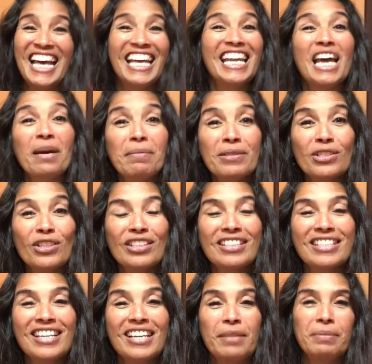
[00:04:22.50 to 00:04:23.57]
It happens all the
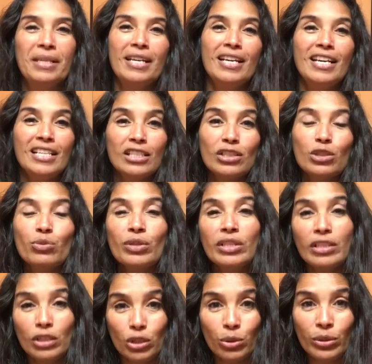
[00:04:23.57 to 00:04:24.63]
time. So it's
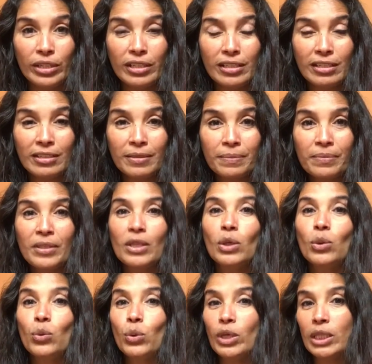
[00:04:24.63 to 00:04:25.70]
really a choice
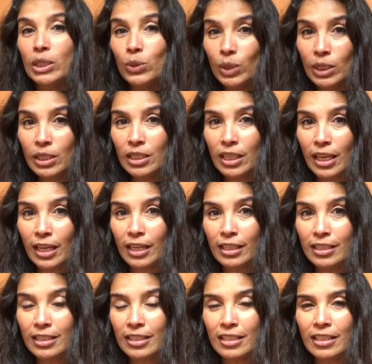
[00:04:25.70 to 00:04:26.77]
what you want to look
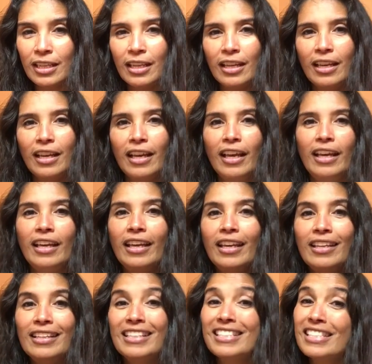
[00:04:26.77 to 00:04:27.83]
at.
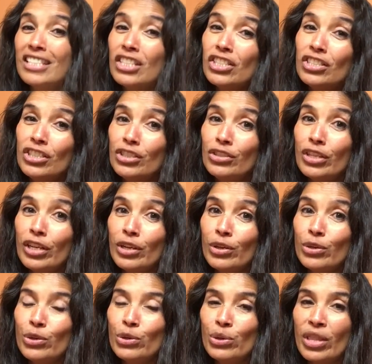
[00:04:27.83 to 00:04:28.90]
And since you do
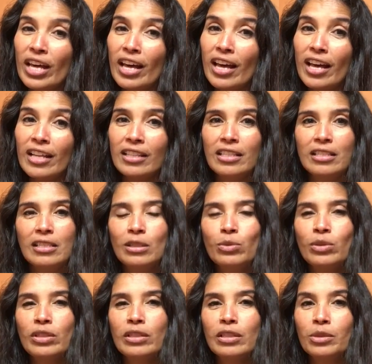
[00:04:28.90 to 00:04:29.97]
know that this is
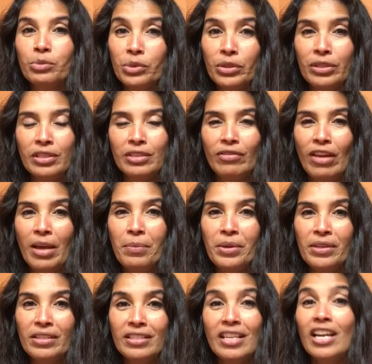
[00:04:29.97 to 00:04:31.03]
one of the components of
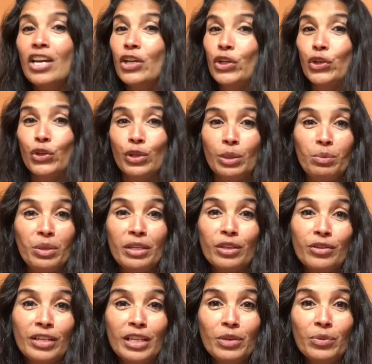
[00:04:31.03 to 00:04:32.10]
happiness, you're going to be
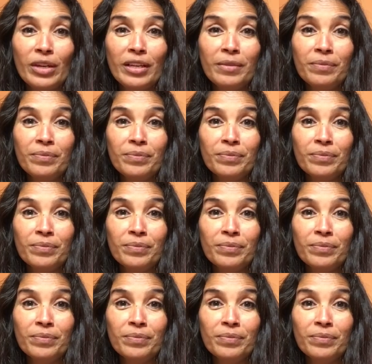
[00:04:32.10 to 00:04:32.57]
here anyway,